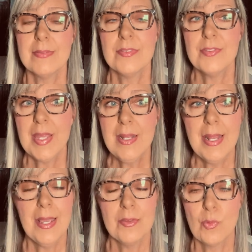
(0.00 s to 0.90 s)
Satan
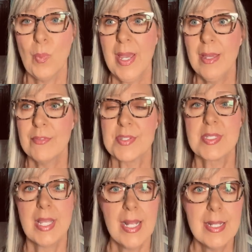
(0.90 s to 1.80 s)
has a way of
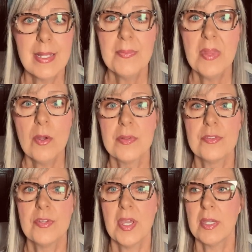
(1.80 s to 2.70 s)
just getting in there and
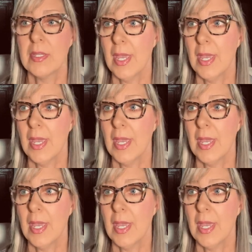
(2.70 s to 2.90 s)
saying,